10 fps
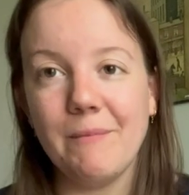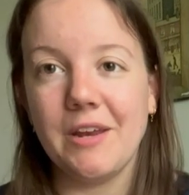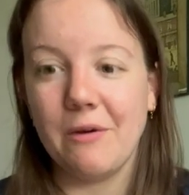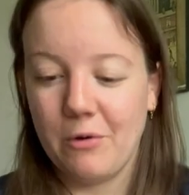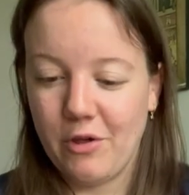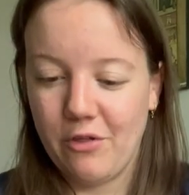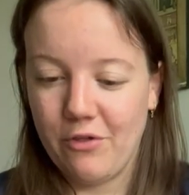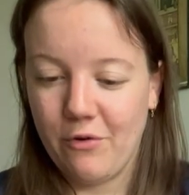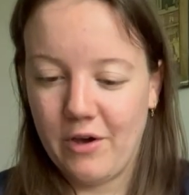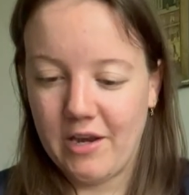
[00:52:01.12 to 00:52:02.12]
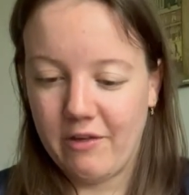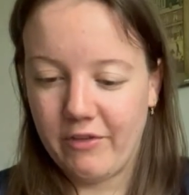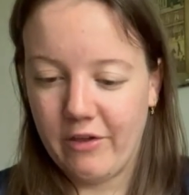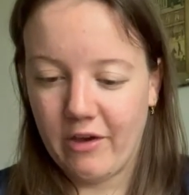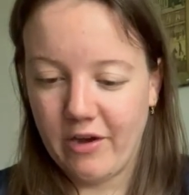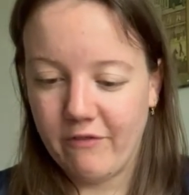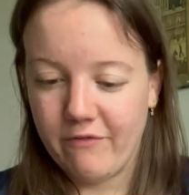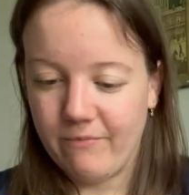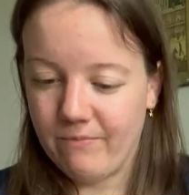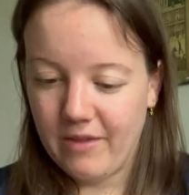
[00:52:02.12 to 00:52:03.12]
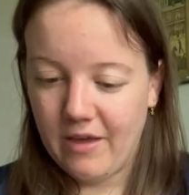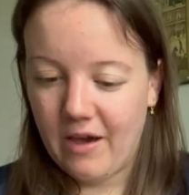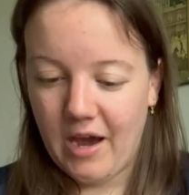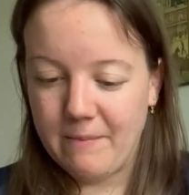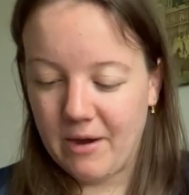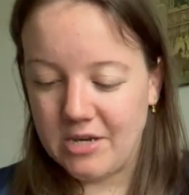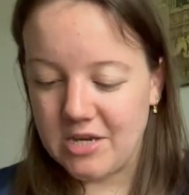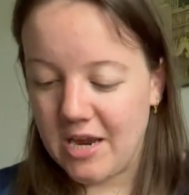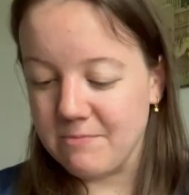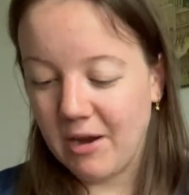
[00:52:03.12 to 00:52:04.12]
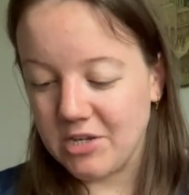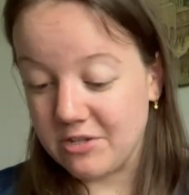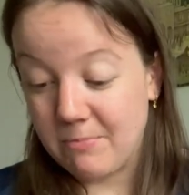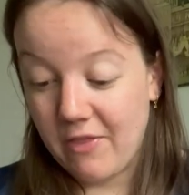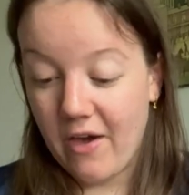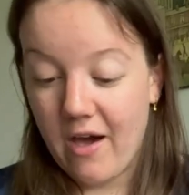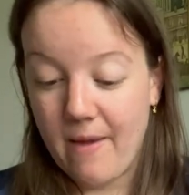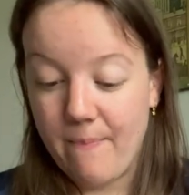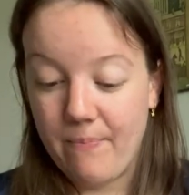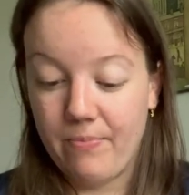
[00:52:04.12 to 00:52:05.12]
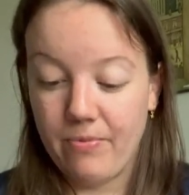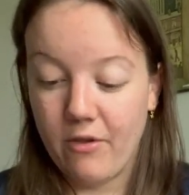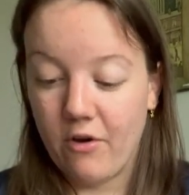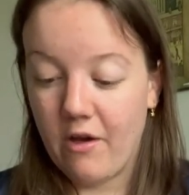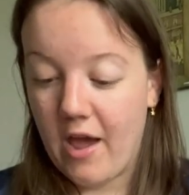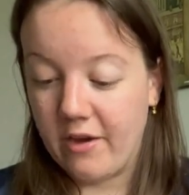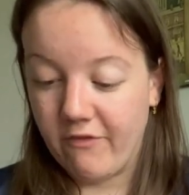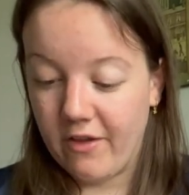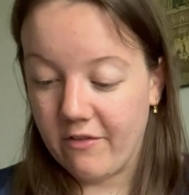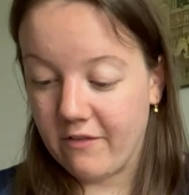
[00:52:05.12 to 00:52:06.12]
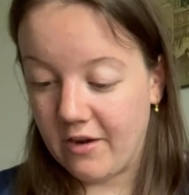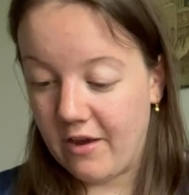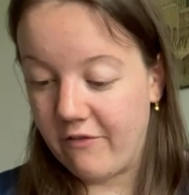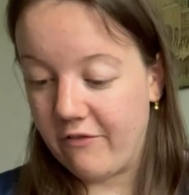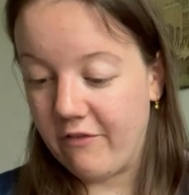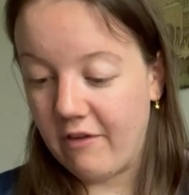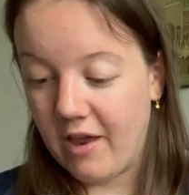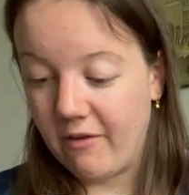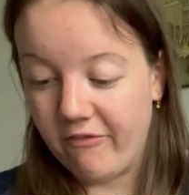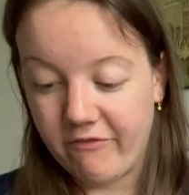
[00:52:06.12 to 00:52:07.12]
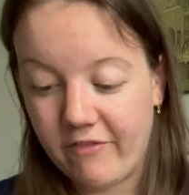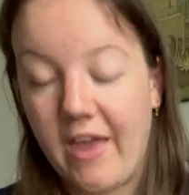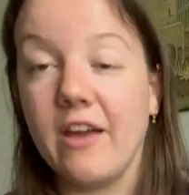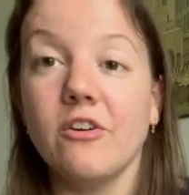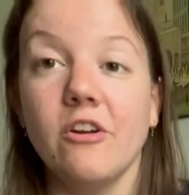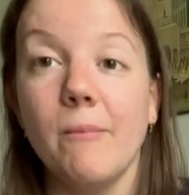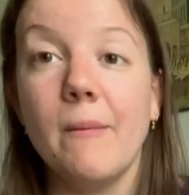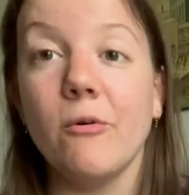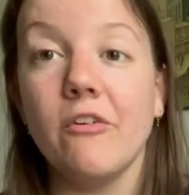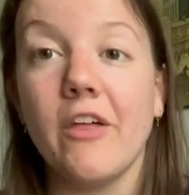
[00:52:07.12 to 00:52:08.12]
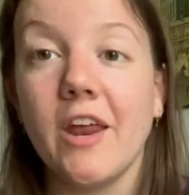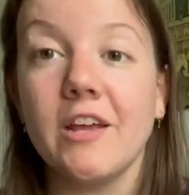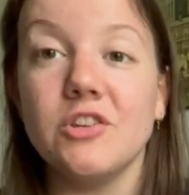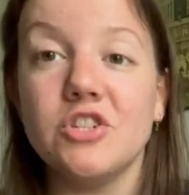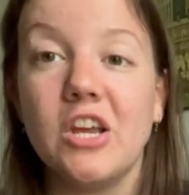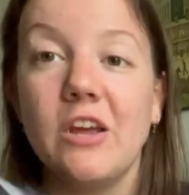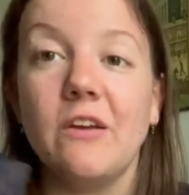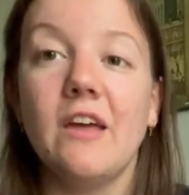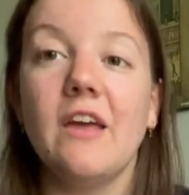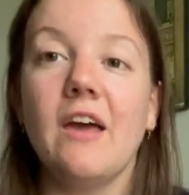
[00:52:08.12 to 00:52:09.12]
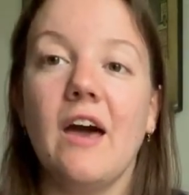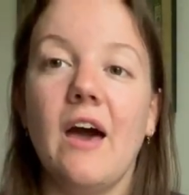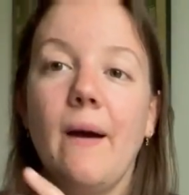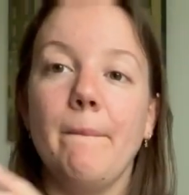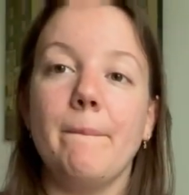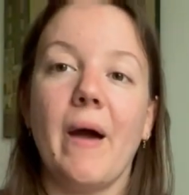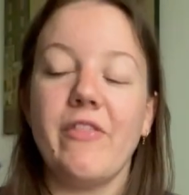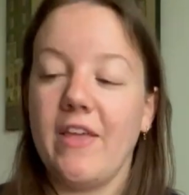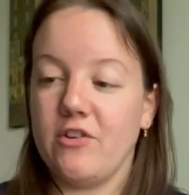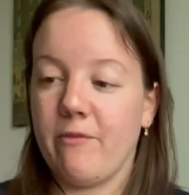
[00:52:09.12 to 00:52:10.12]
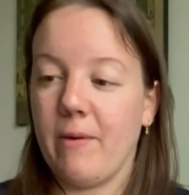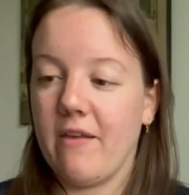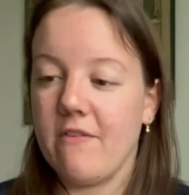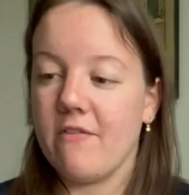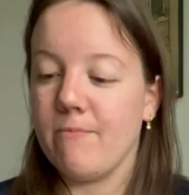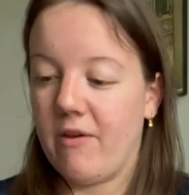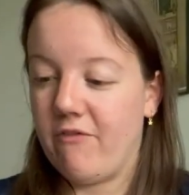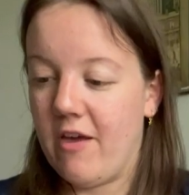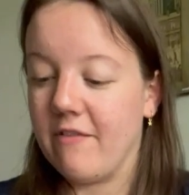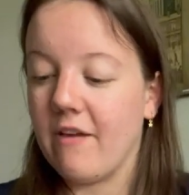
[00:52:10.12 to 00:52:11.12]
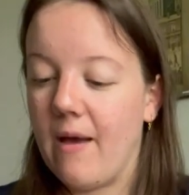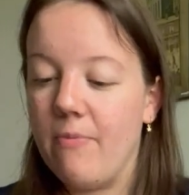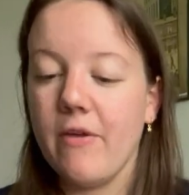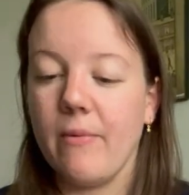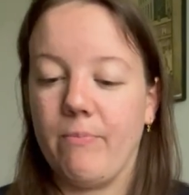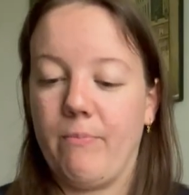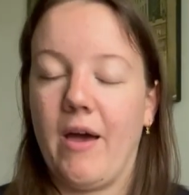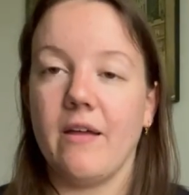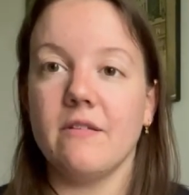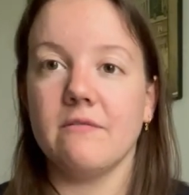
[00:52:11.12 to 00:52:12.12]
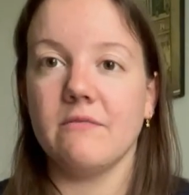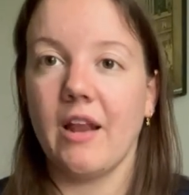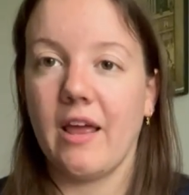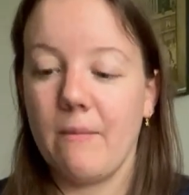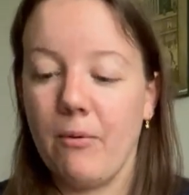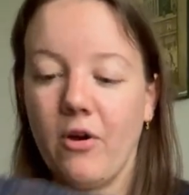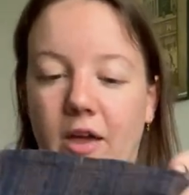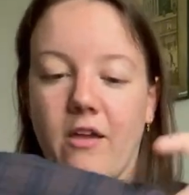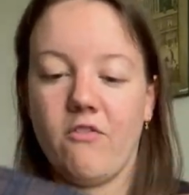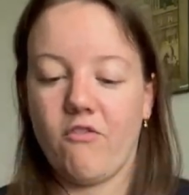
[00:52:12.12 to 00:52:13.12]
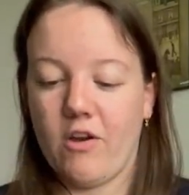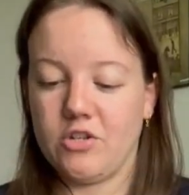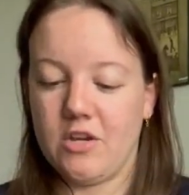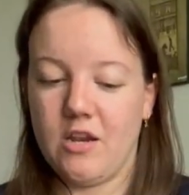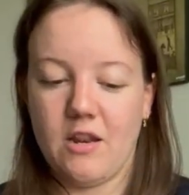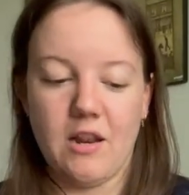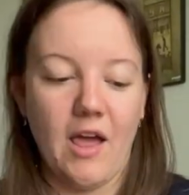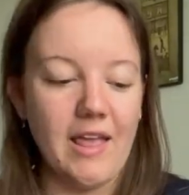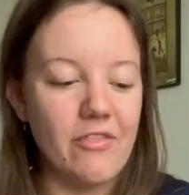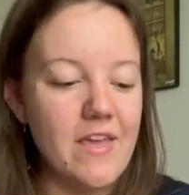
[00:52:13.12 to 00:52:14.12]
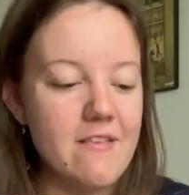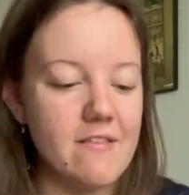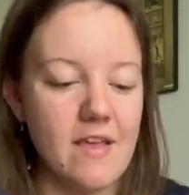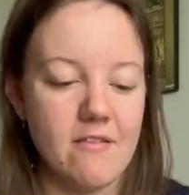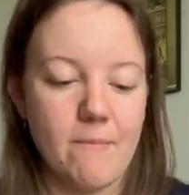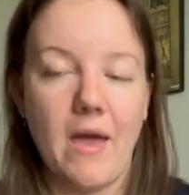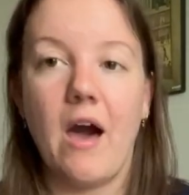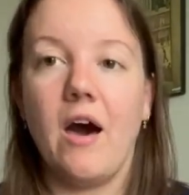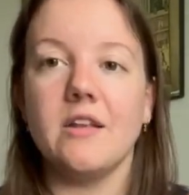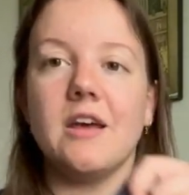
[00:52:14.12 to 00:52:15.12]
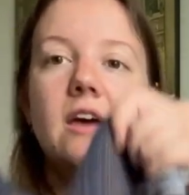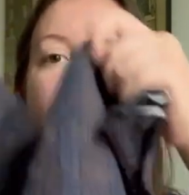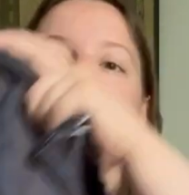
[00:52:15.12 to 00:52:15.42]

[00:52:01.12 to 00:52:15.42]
me know what you thought, and if you kind of it might just be that I'm not advanced enough and I've taken on a bit more than I can chew. But I think just because it's my first time doing like a pocket construction like this, it's a bit harder.